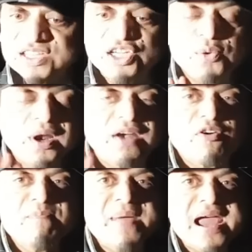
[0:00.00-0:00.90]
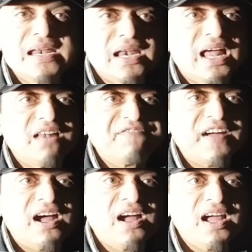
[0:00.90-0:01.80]
you will remain in
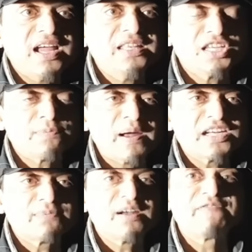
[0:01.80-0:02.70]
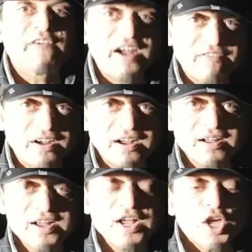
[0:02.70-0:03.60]
hellfire in this punishment forever.
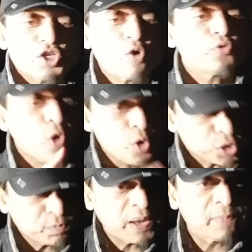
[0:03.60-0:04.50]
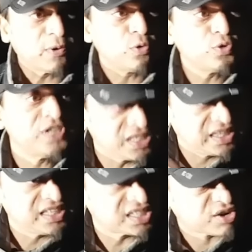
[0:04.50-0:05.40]
Mm. So those people who
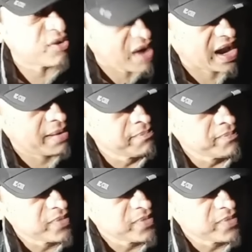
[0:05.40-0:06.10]
did this crime